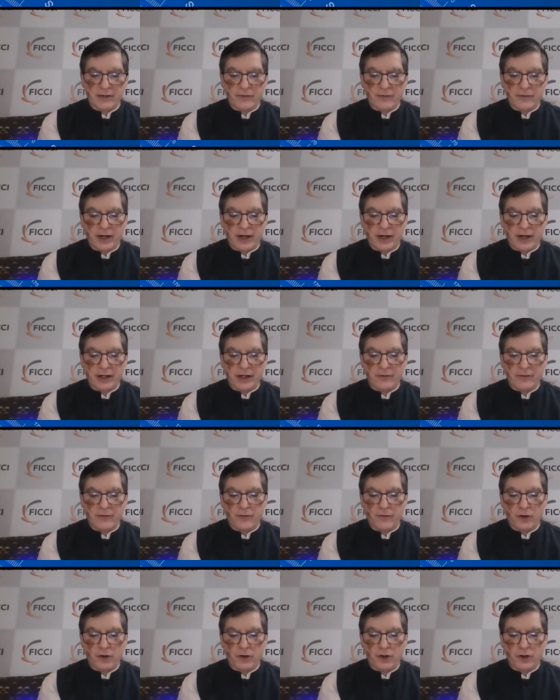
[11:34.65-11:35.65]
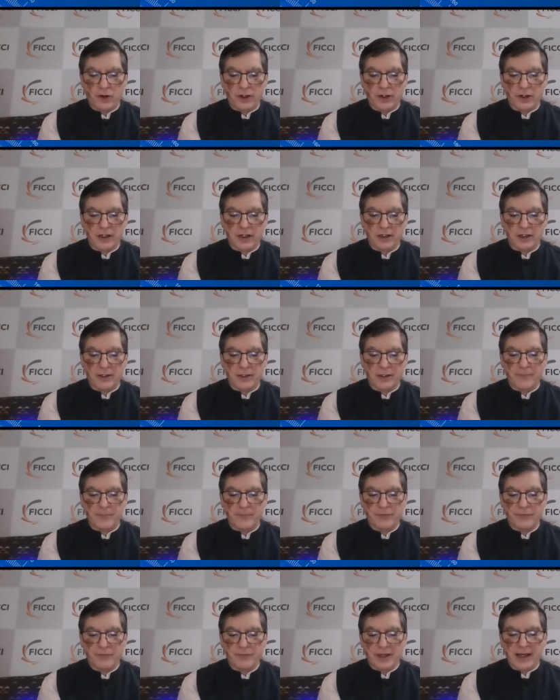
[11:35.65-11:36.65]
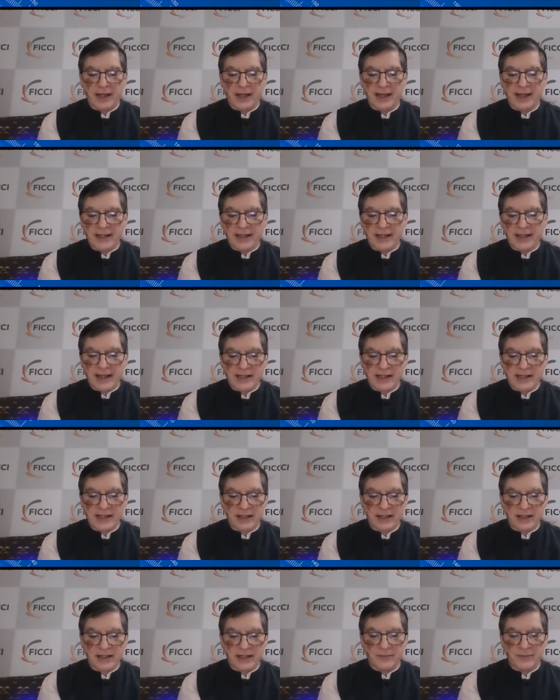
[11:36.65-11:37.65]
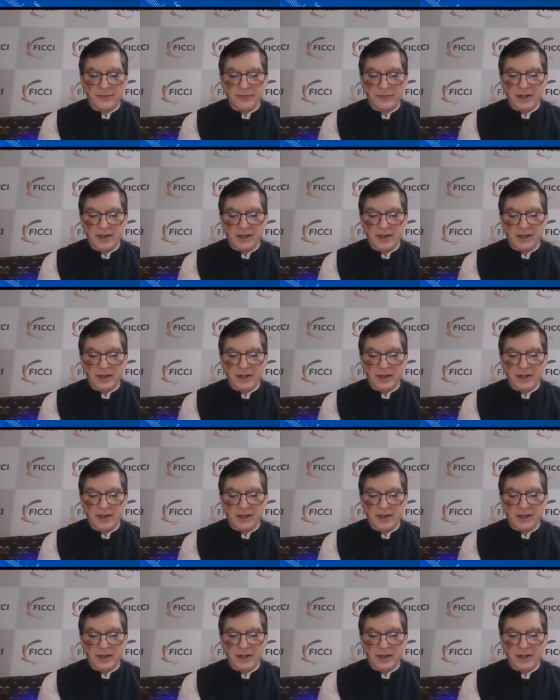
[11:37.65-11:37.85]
fund for healthcare sector.